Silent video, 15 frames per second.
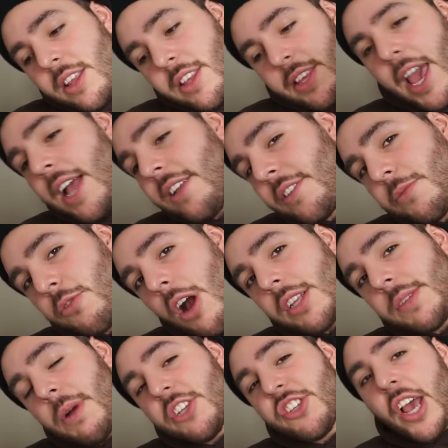yeah, subscribe
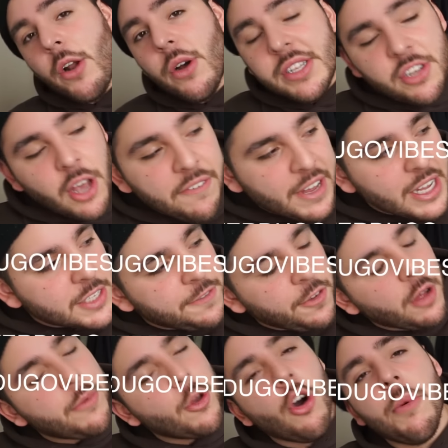to my channel and don't forget to
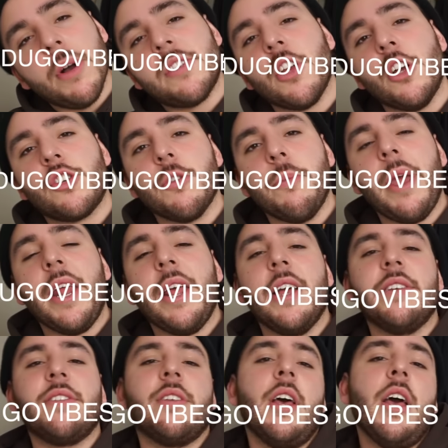follow me on all my social
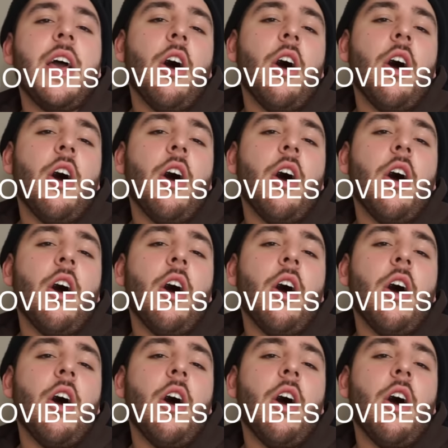medias.